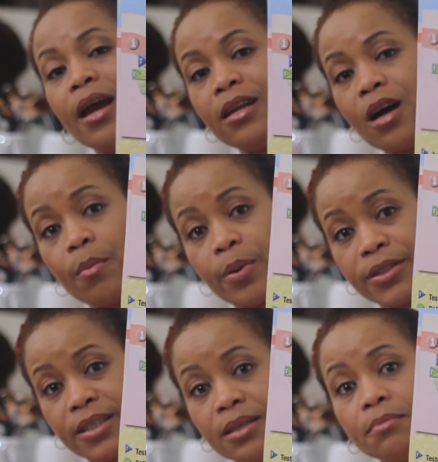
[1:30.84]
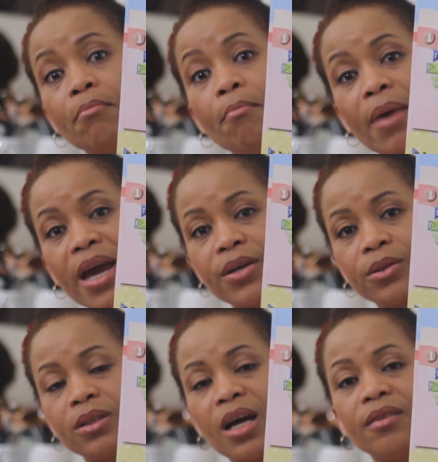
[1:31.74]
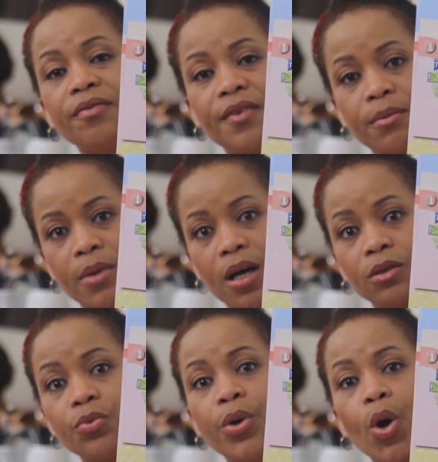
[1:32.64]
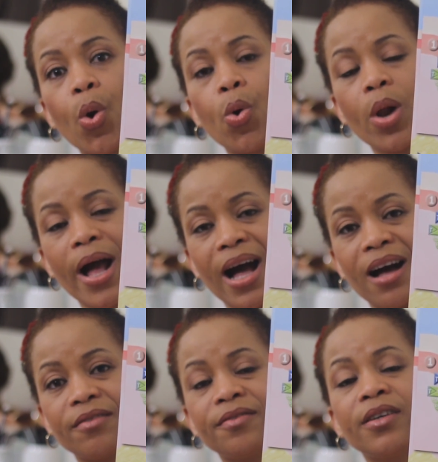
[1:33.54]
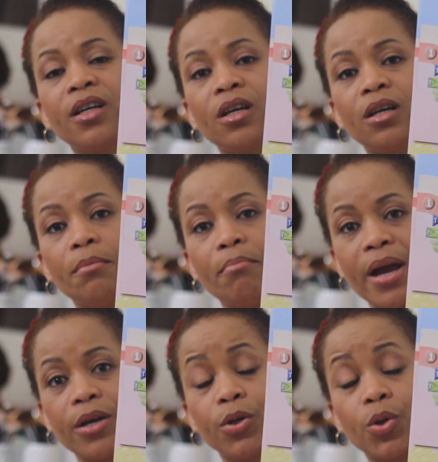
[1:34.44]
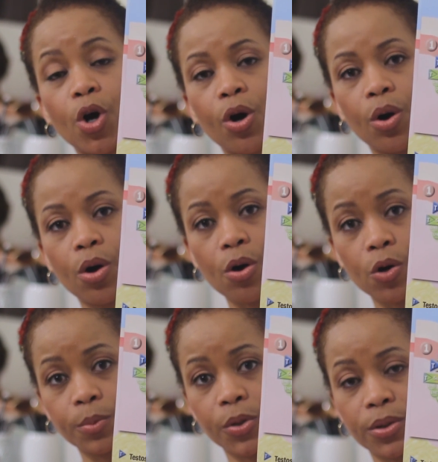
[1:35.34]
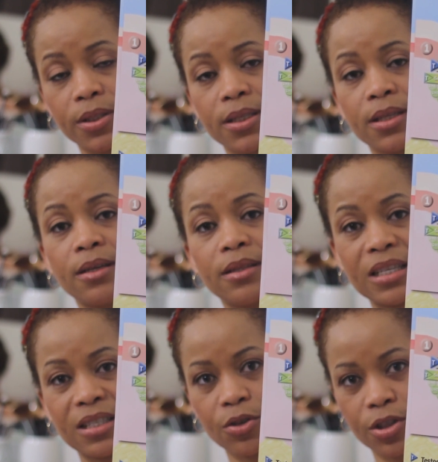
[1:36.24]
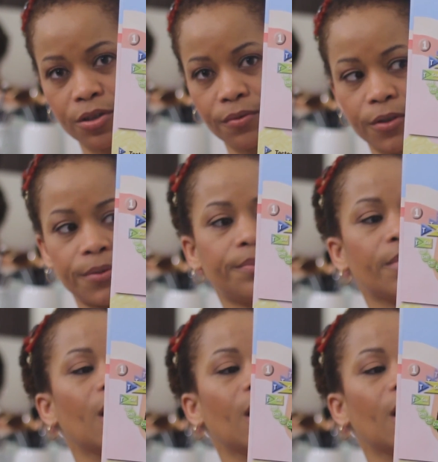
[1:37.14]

In our body, male and female, we all have male hormones, testosterone.